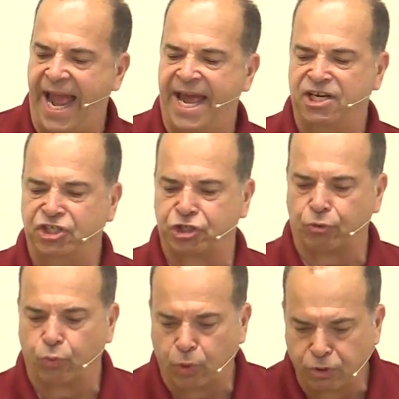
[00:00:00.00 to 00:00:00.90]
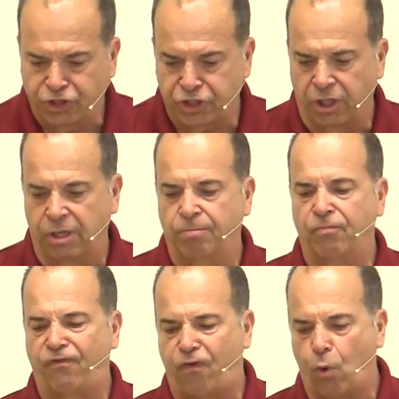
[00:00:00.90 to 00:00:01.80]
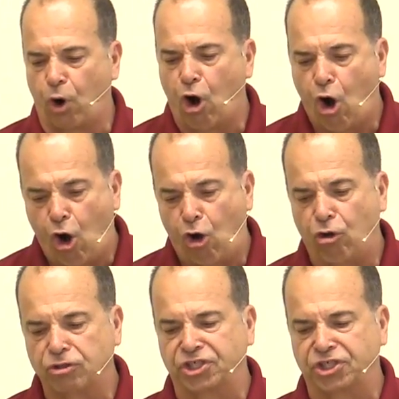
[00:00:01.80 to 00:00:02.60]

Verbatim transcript: and Jerusalem for all